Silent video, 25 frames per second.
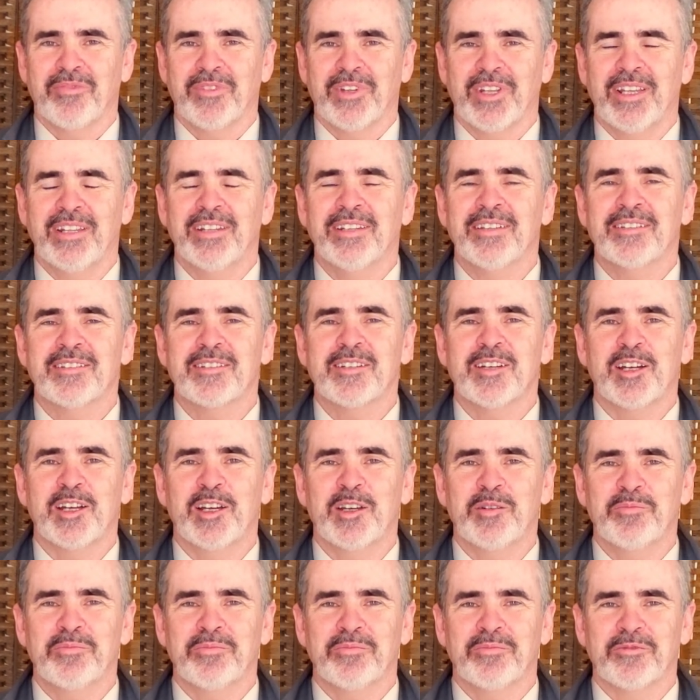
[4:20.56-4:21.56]
And this
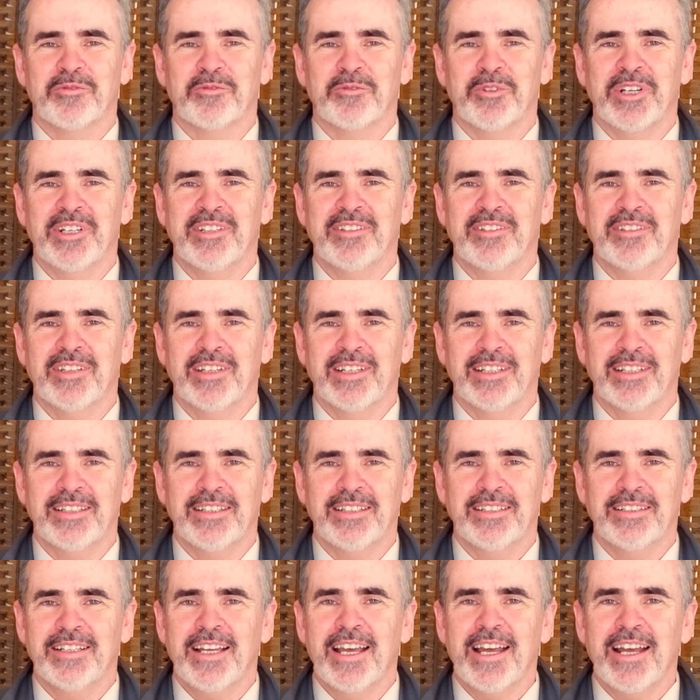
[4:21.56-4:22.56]
time, Ray said,
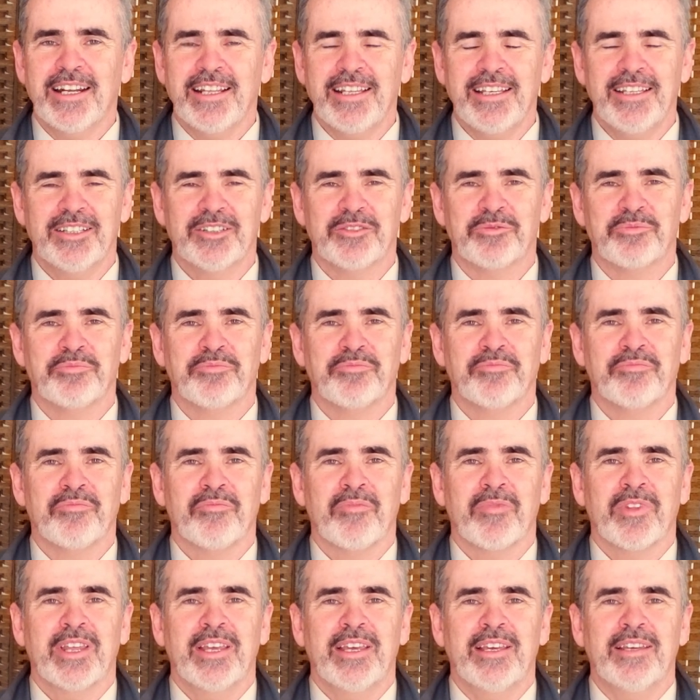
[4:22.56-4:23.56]
"Daddy,
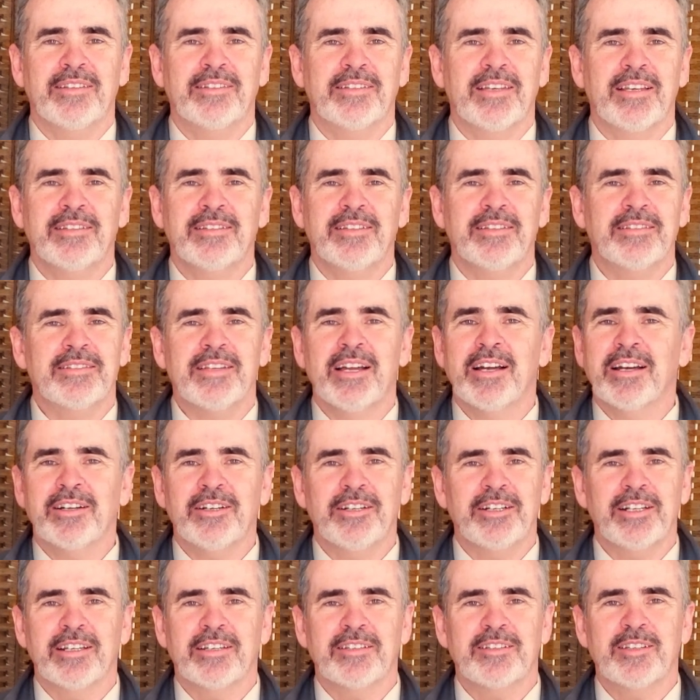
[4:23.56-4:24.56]
he says he's not
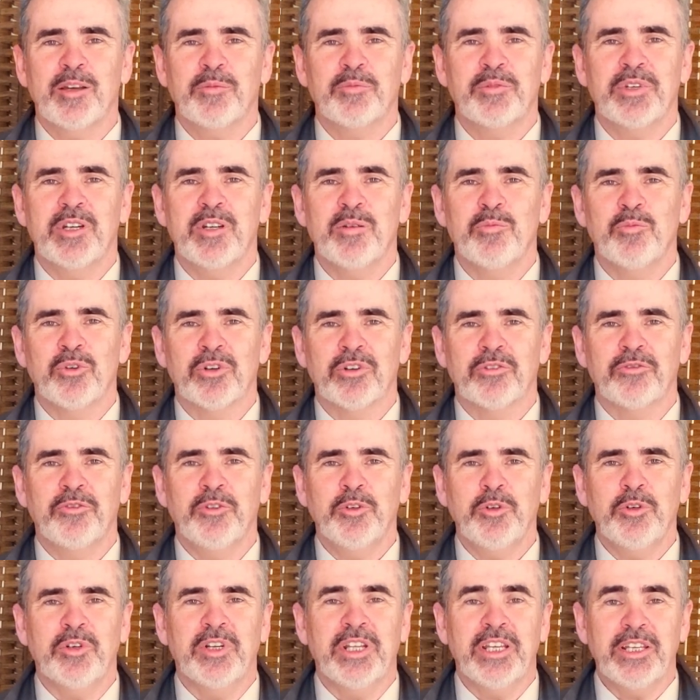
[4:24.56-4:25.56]
going to accept any more
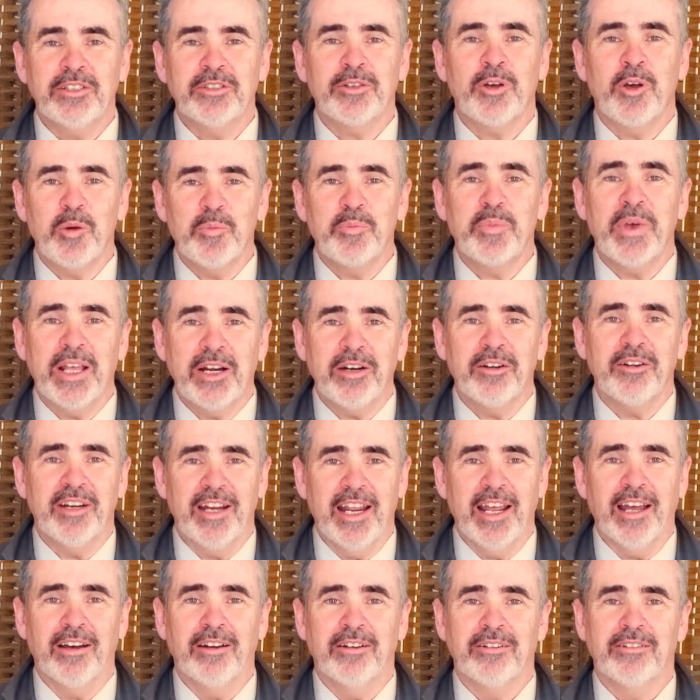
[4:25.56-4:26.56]
food. He's all better
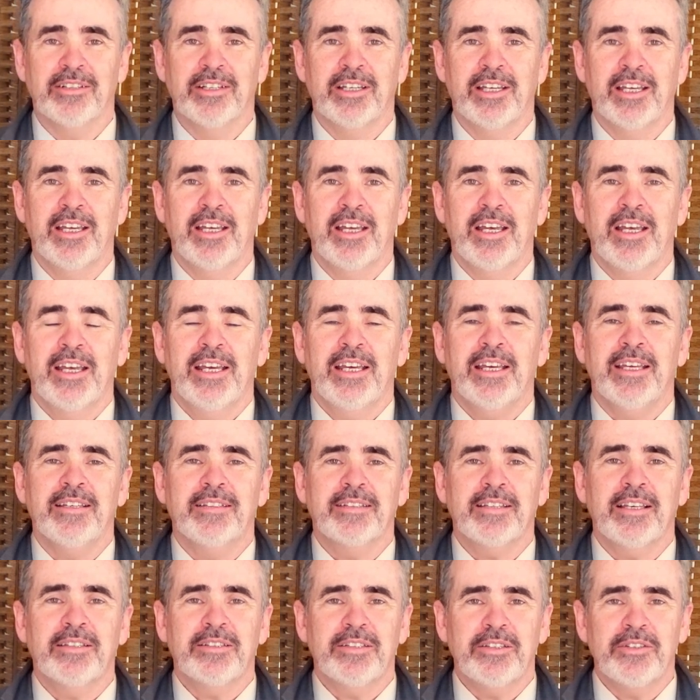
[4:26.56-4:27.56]
now. He
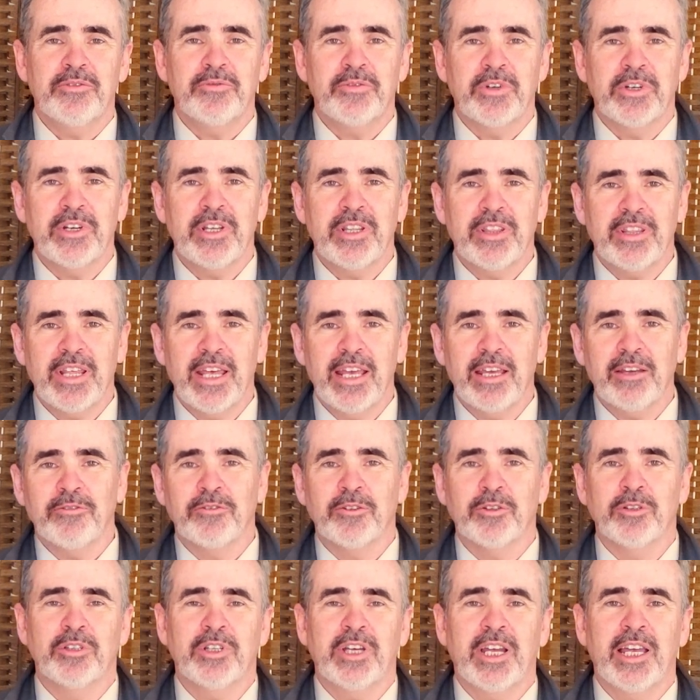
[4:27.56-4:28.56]
says he's very
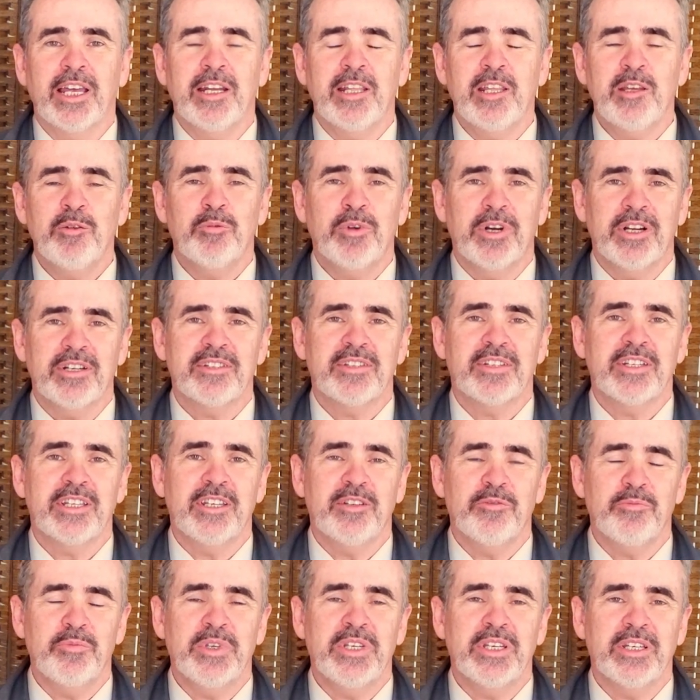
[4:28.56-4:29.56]
thankful and he wants to
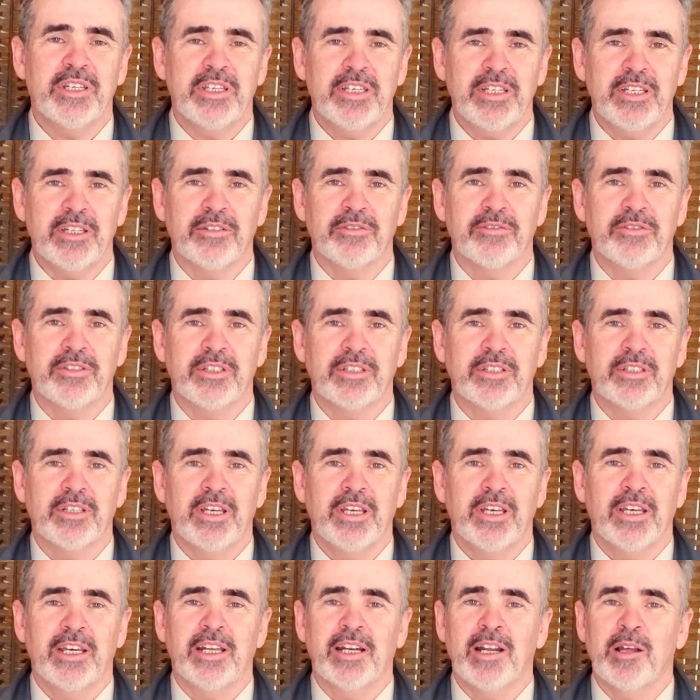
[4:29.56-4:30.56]
give me a gift,
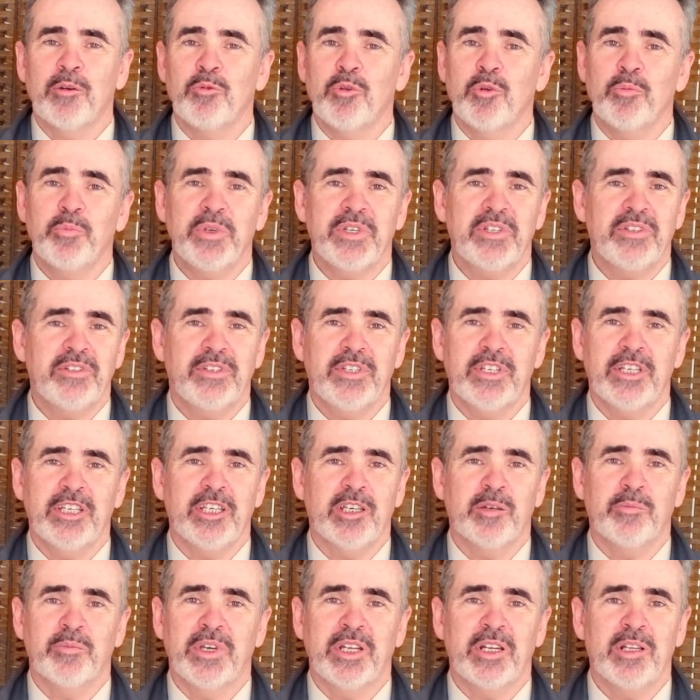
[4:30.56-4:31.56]
and I won't be seeing
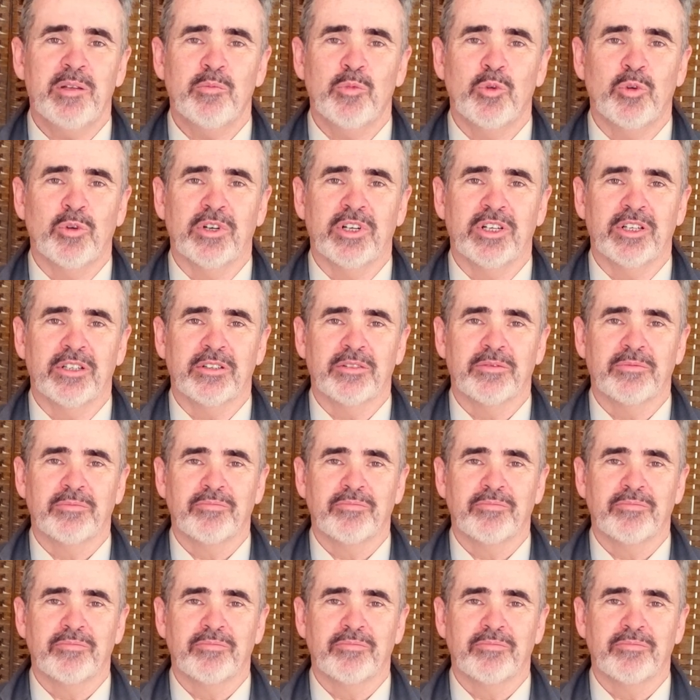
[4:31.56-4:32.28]
him anymore."